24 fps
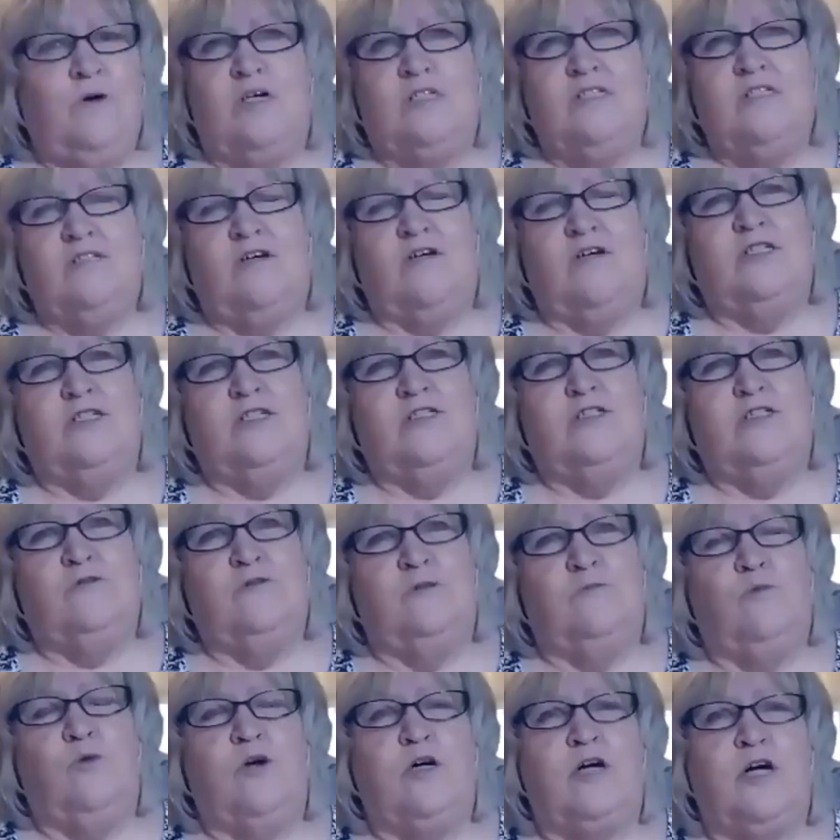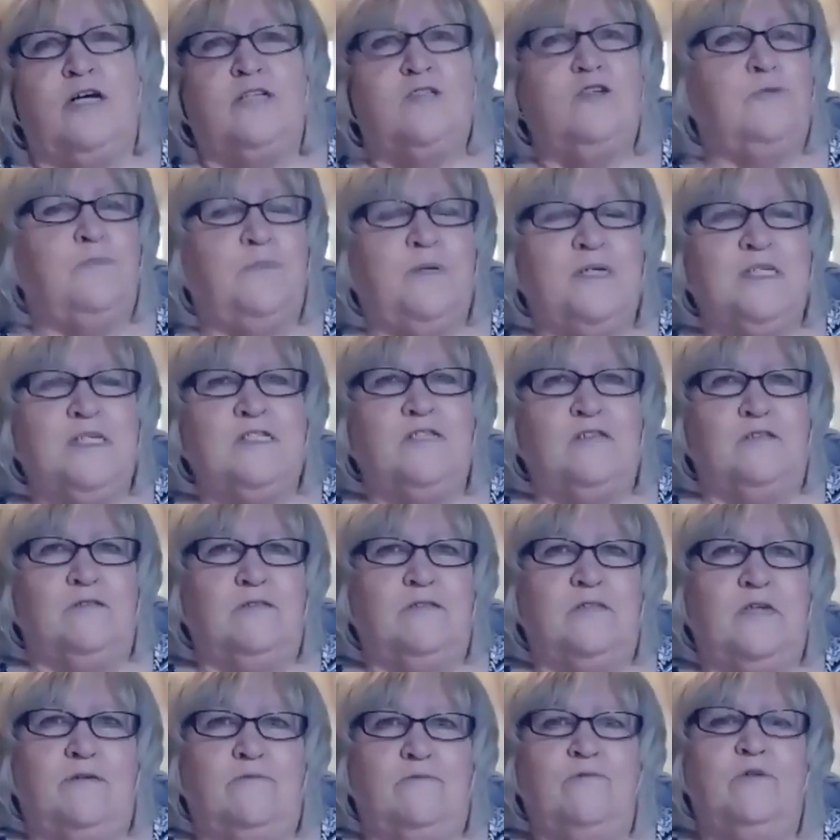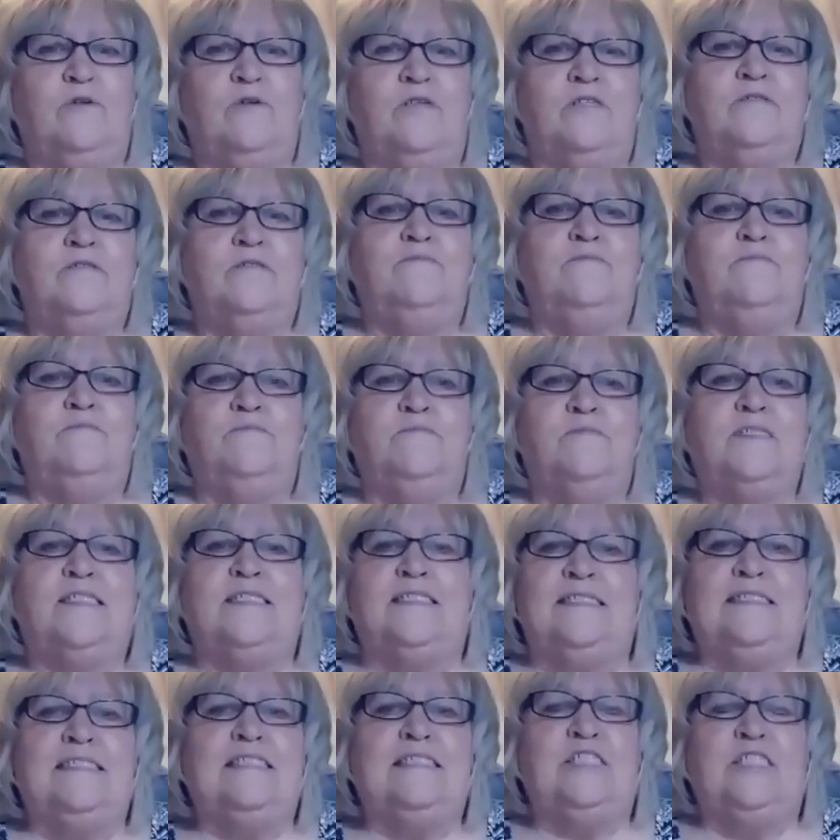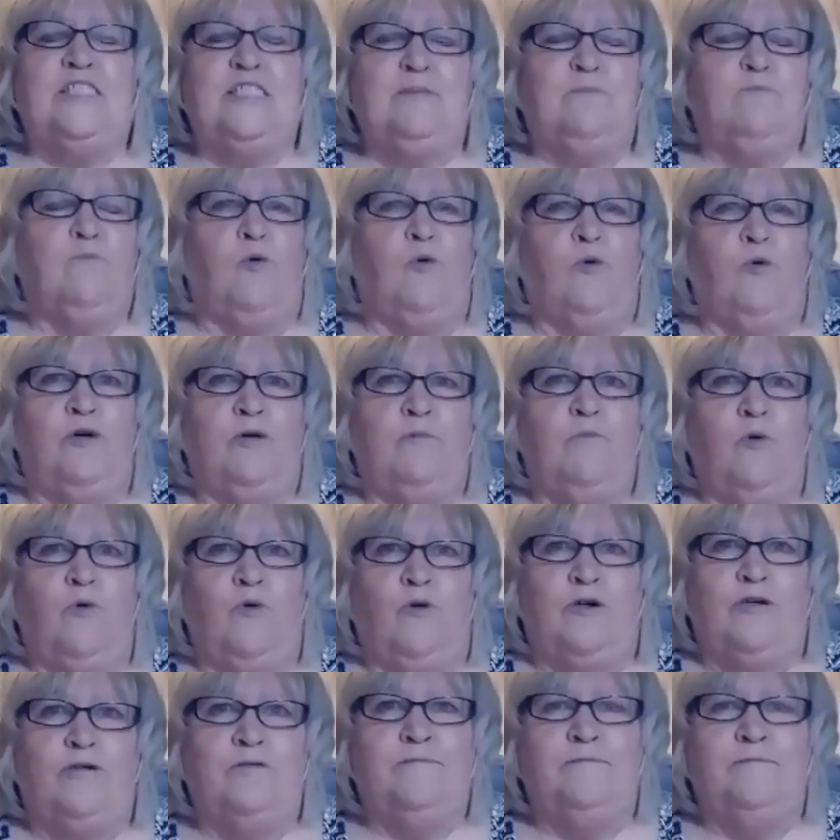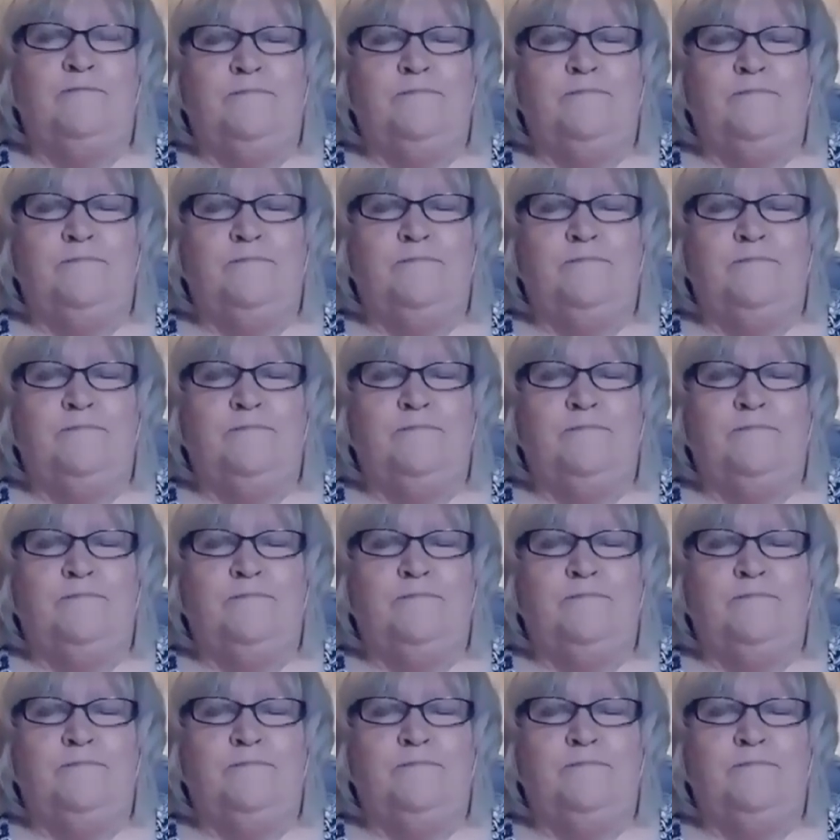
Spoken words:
I started doing more color pencil, and I'm really getting into it more and more.